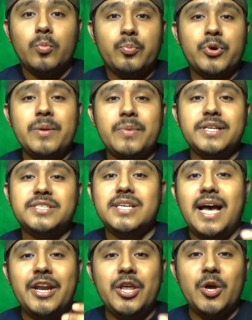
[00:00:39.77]
pretty much,
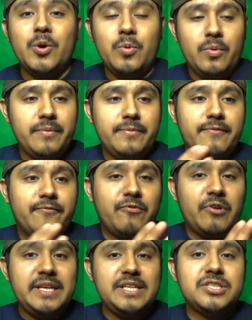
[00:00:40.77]
I know
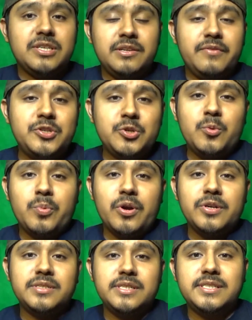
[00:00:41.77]
each individual
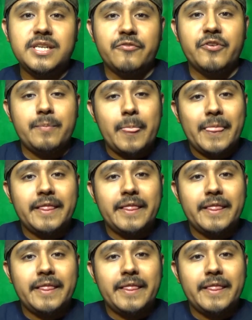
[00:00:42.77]
person is different.